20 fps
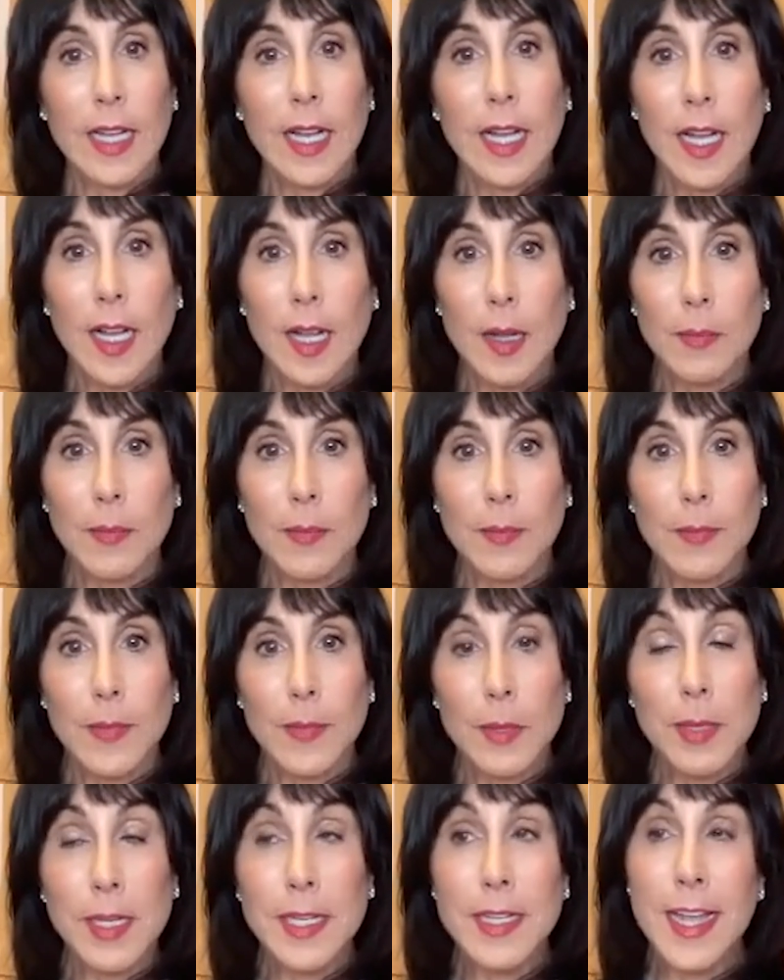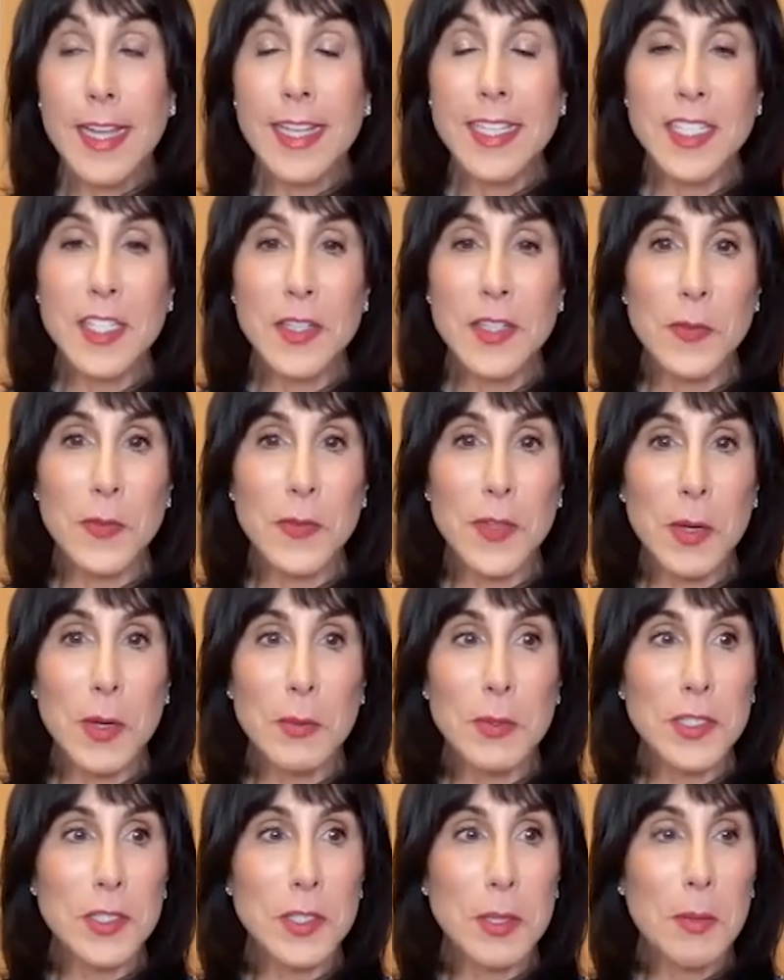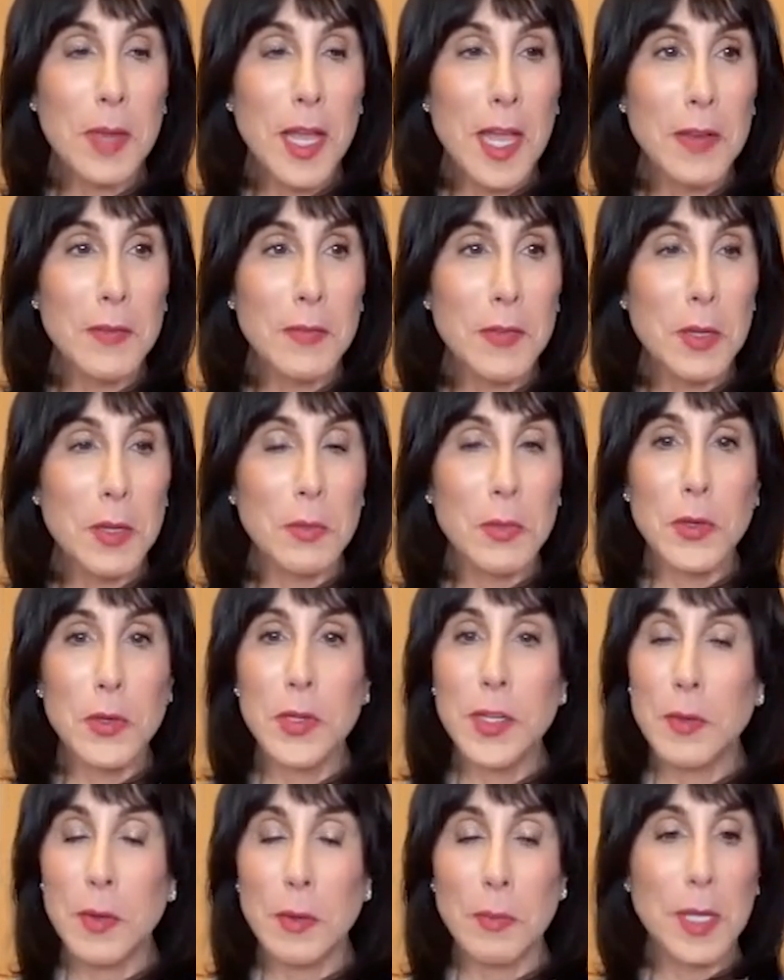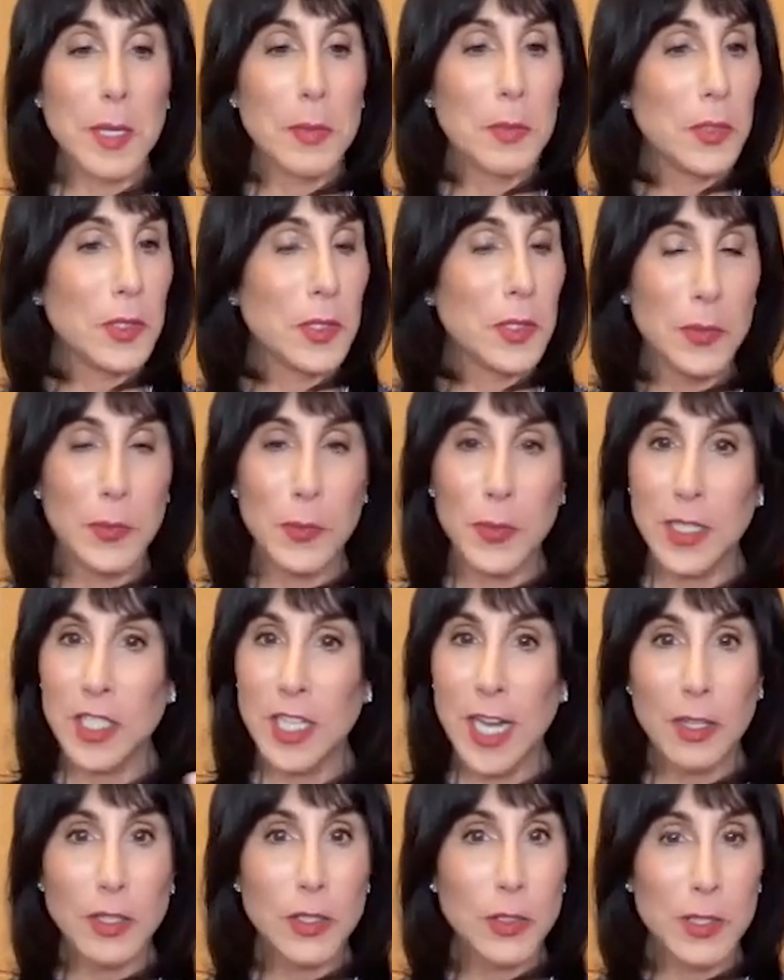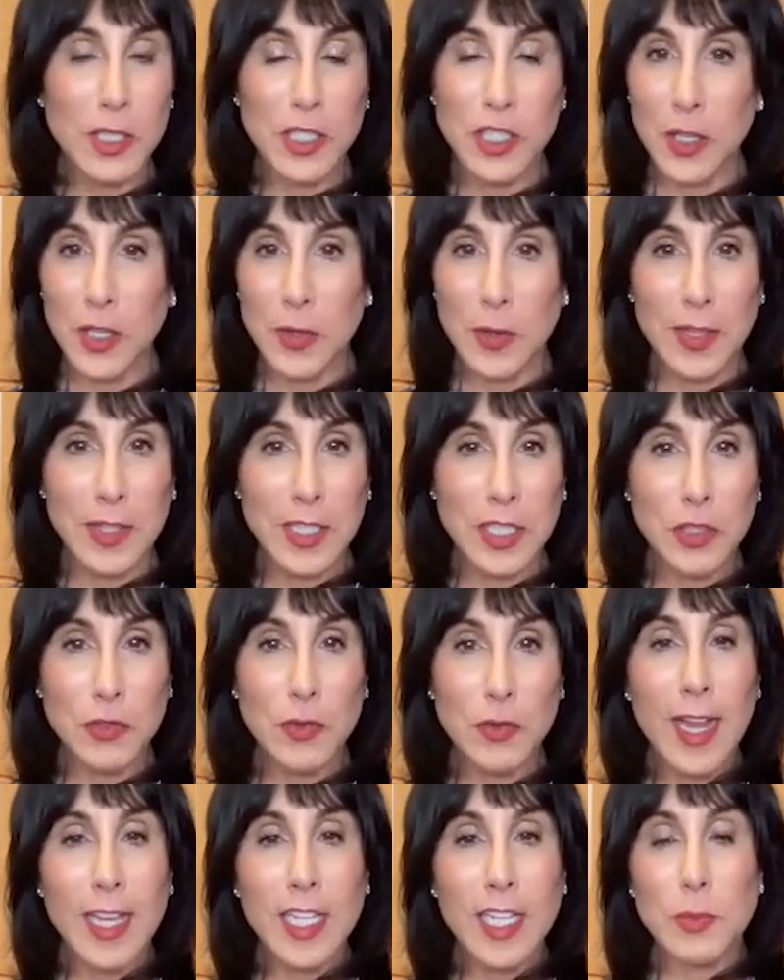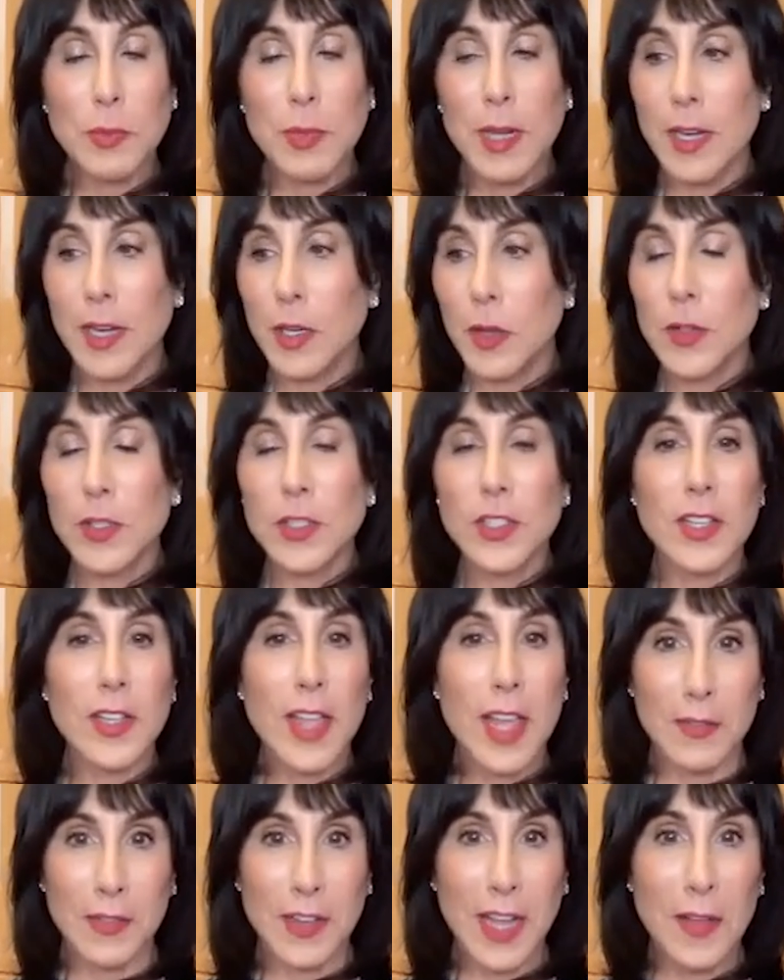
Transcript: Um, it'd be nice if there was some kind of community where people could reach out to each other on these trials, but I know there's a lot of